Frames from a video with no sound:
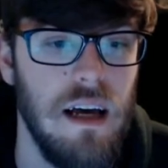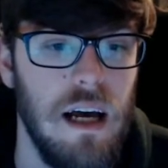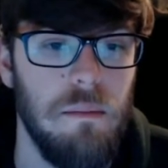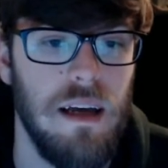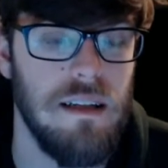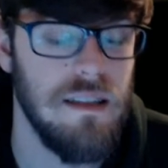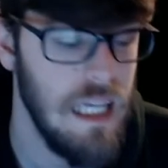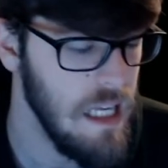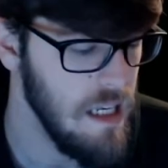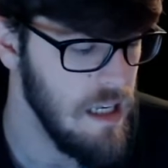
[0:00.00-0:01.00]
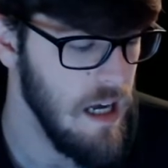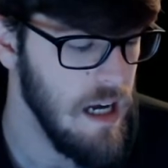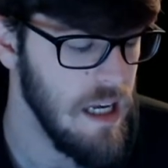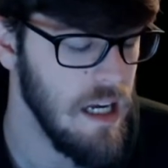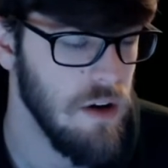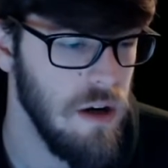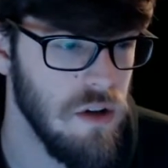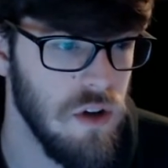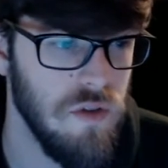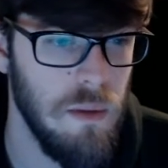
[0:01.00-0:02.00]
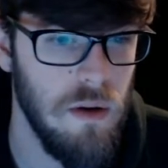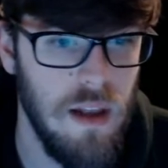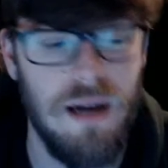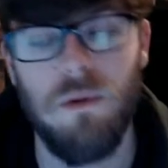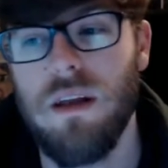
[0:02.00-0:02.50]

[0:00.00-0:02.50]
because they cannot get creatures from their library,